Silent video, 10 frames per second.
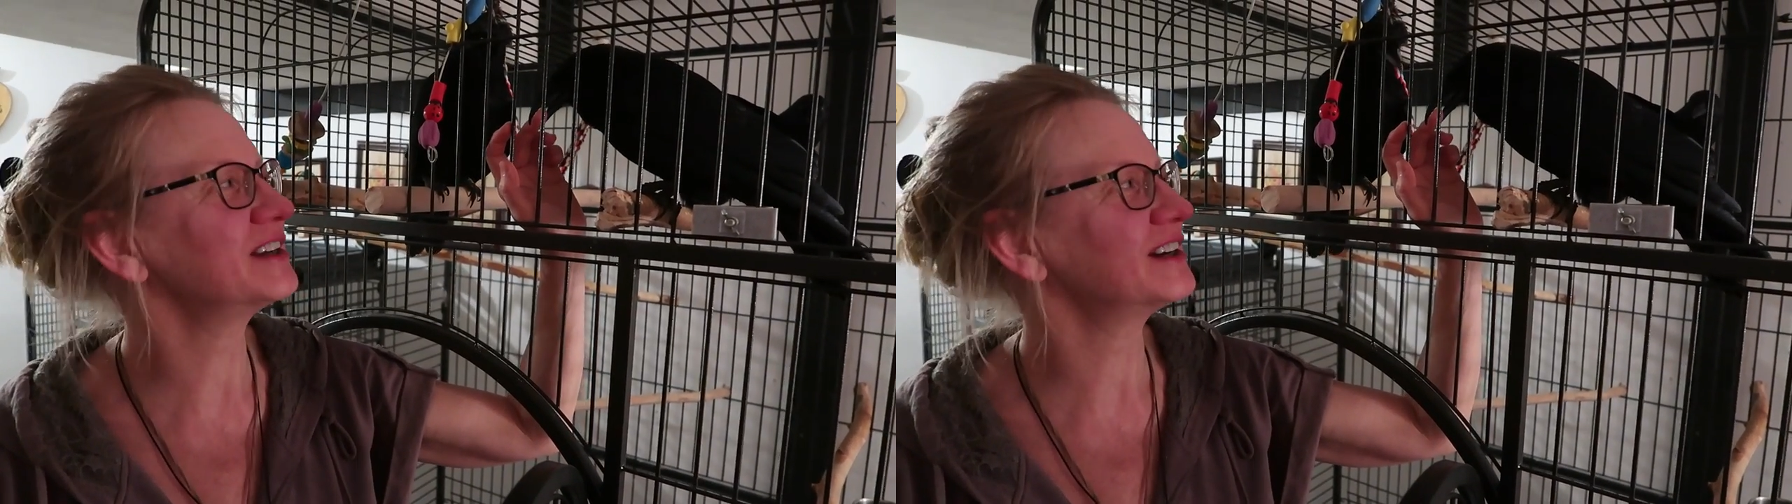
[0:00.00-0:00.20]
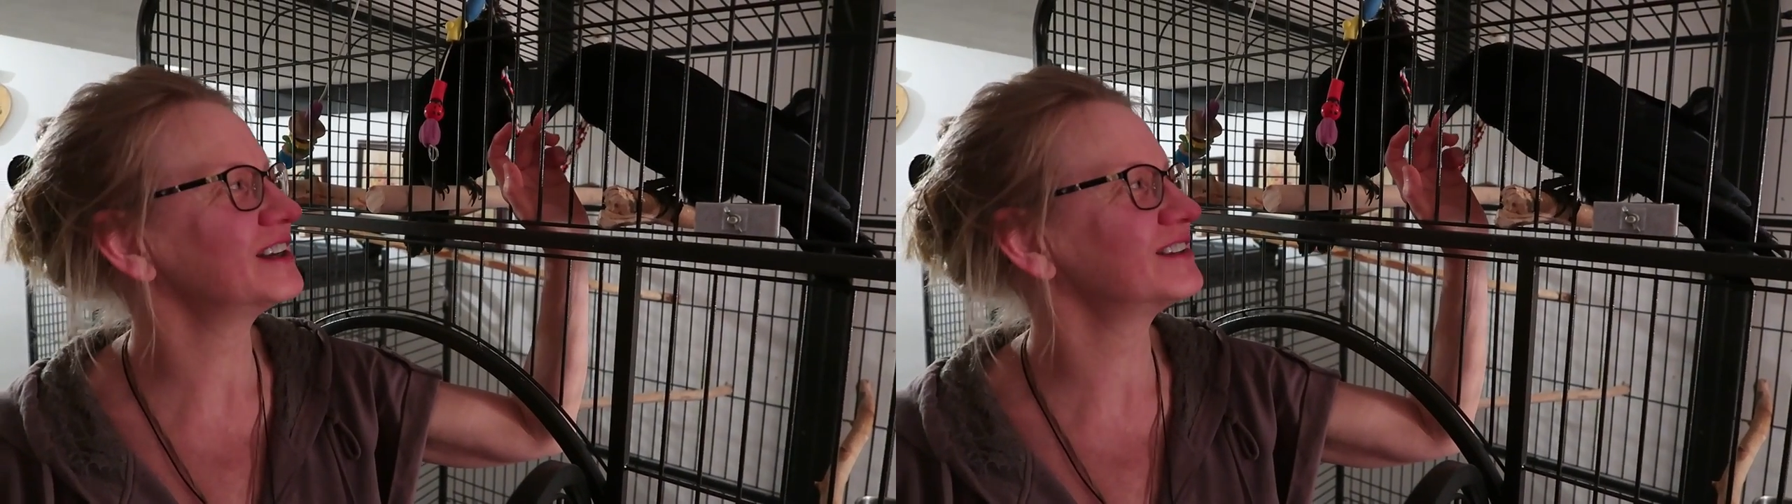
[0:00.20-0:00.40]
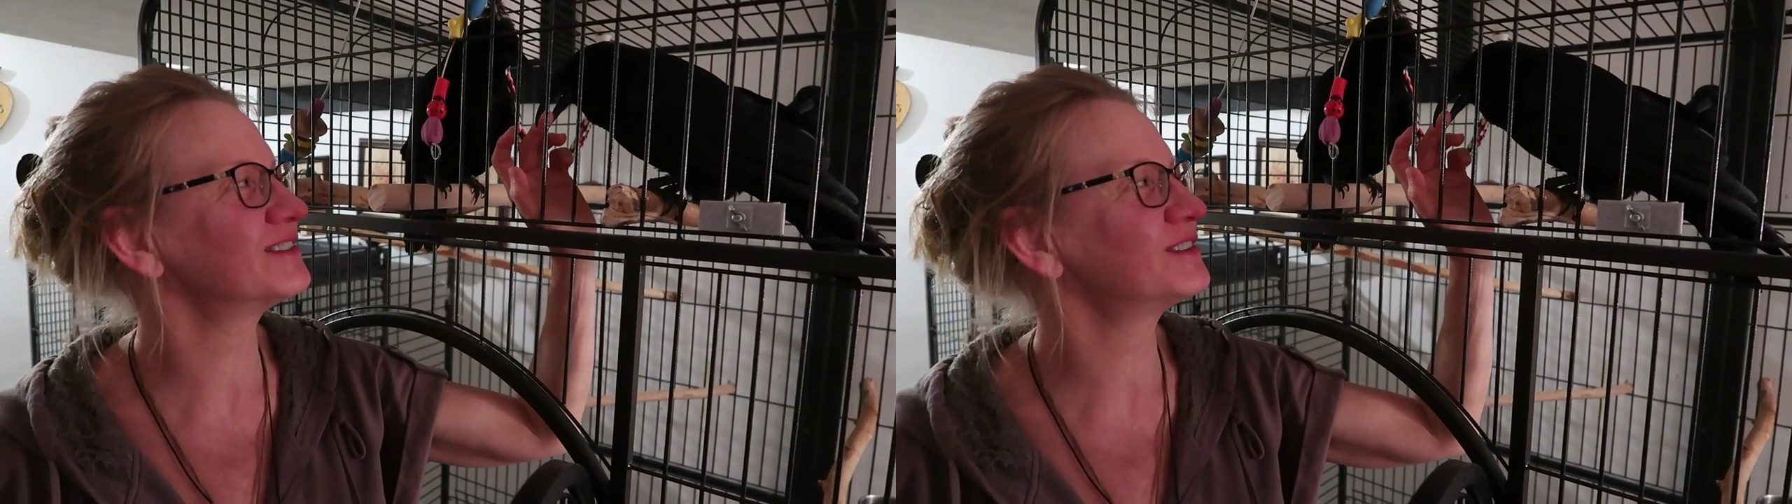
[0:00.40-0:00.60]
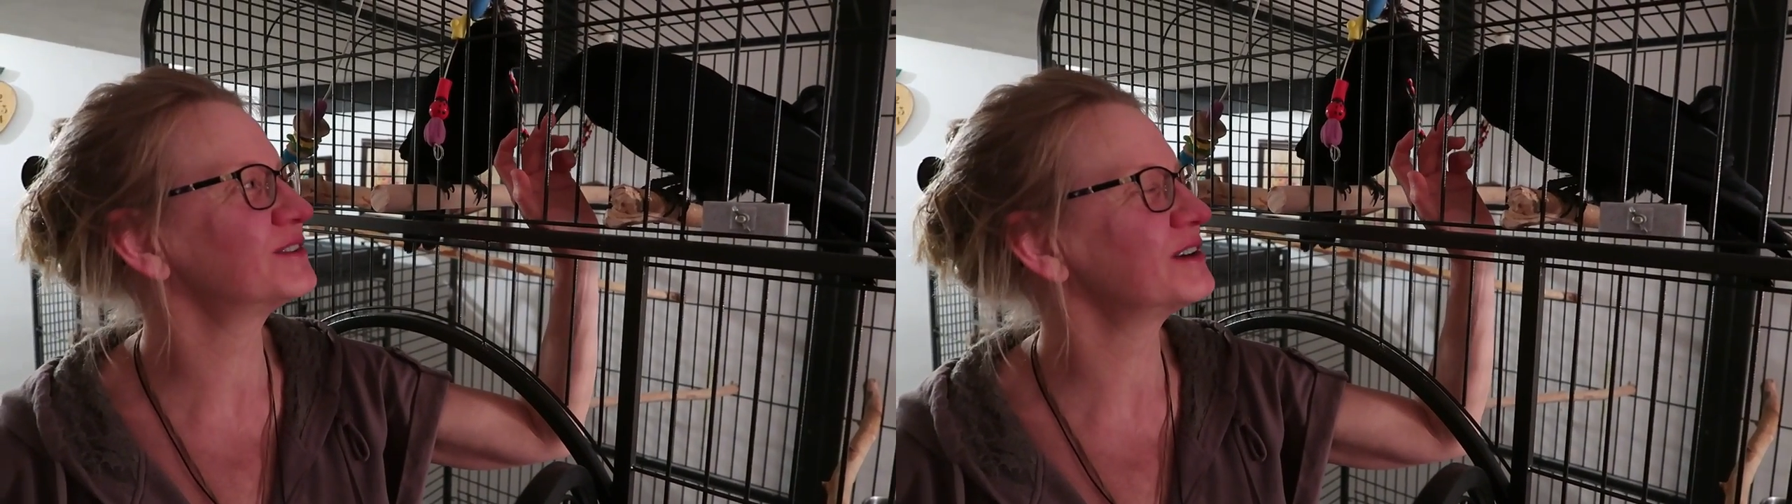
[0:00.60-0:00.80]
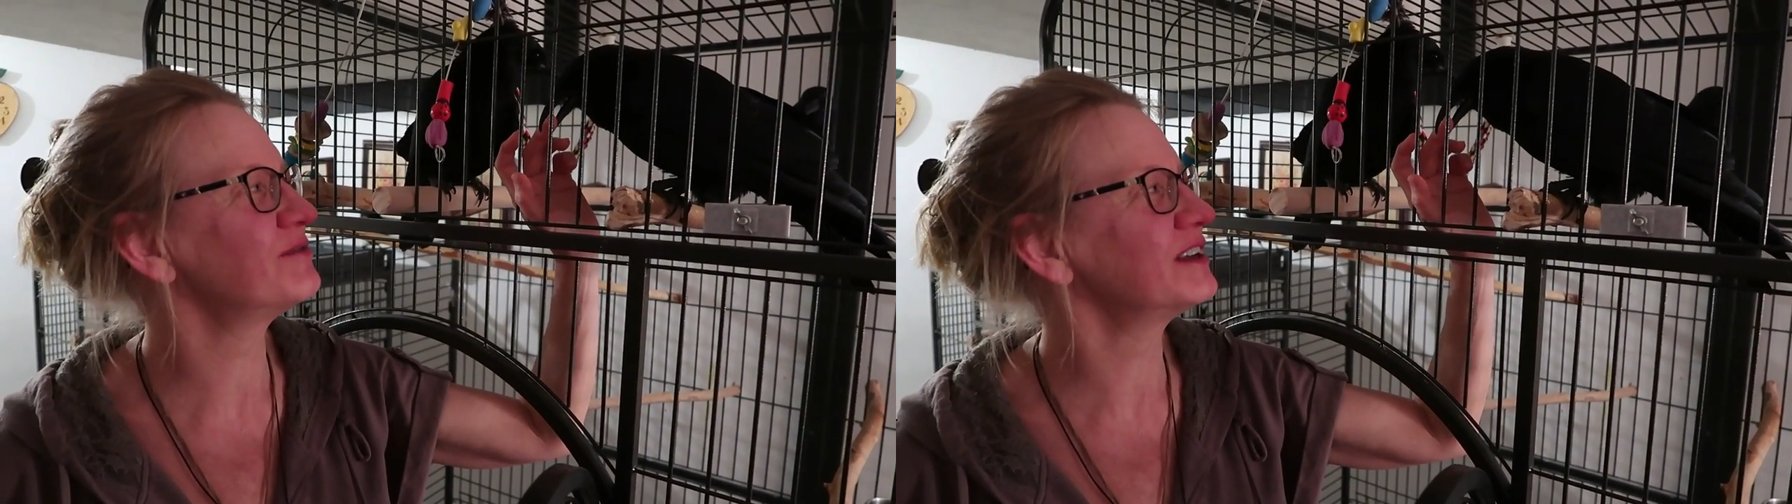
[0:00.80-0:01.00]
hand, so
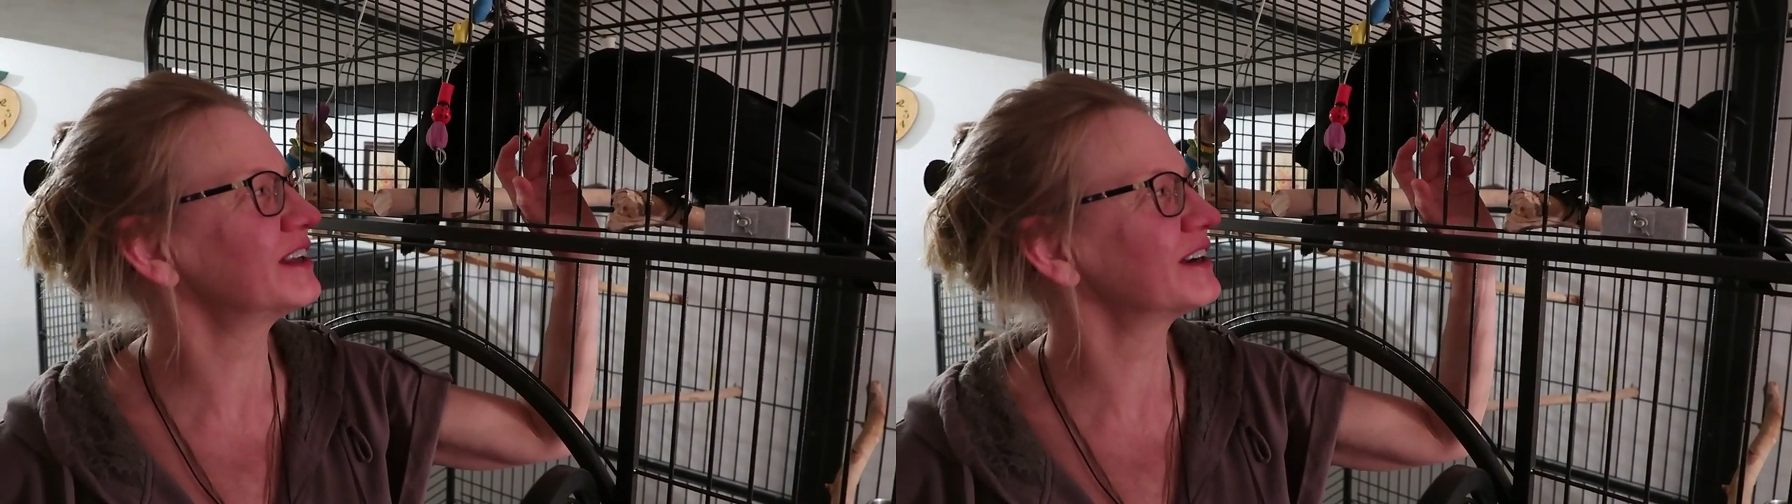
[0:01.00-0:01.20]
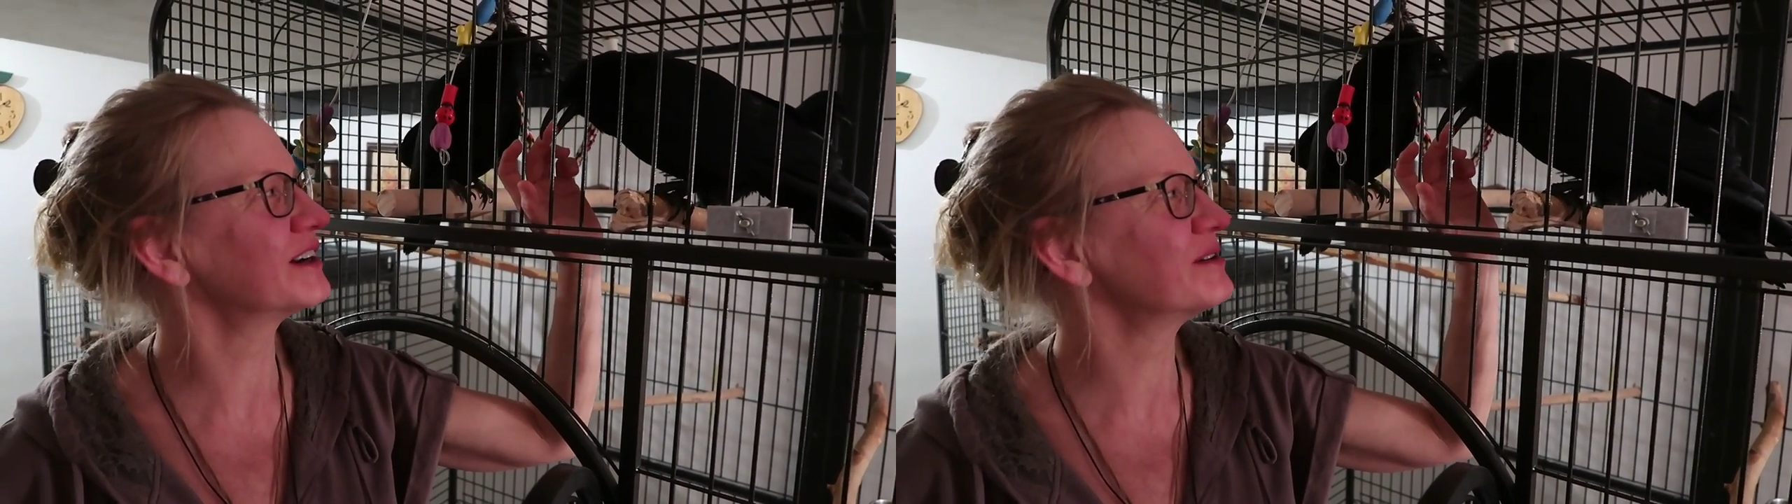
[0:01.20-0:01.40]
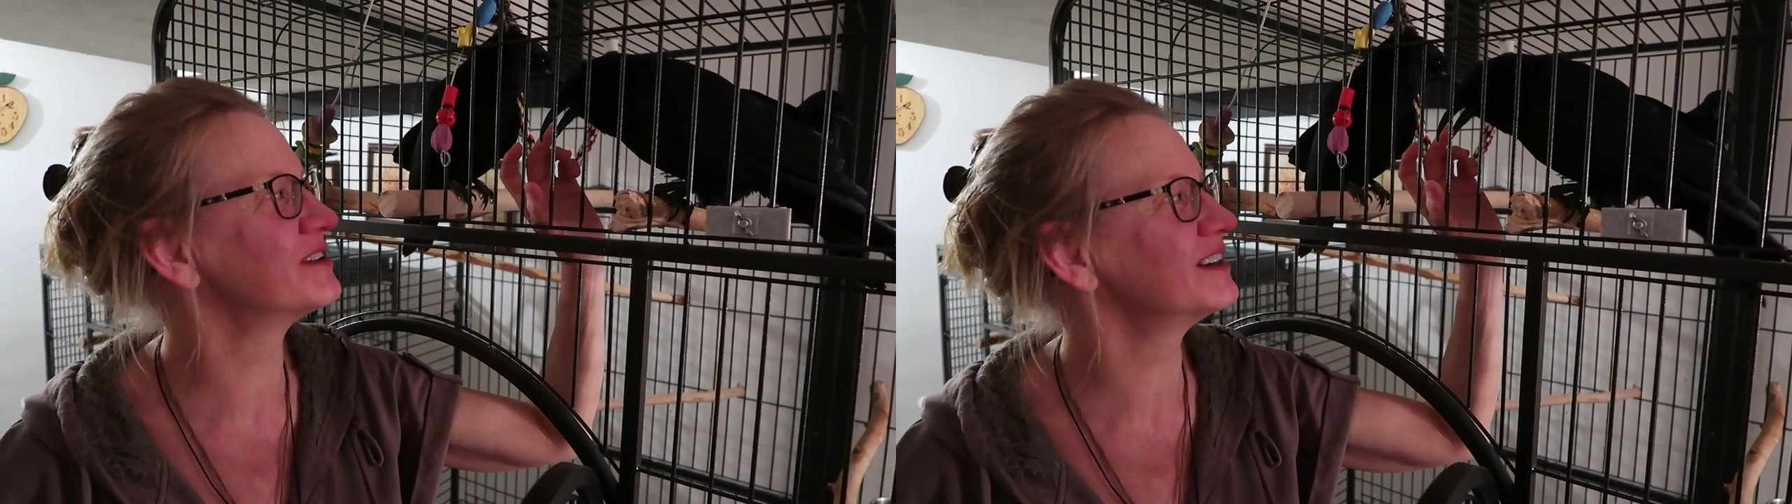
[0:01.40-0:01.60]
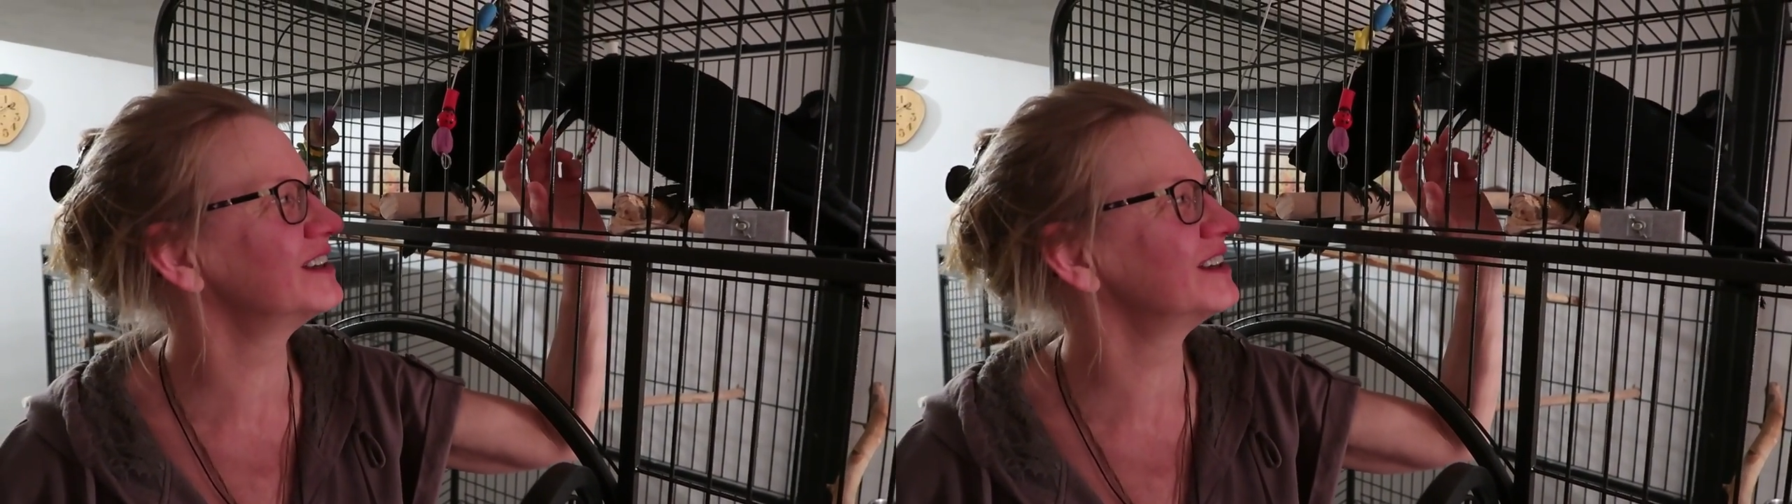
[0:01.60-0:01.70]
I feel like I'm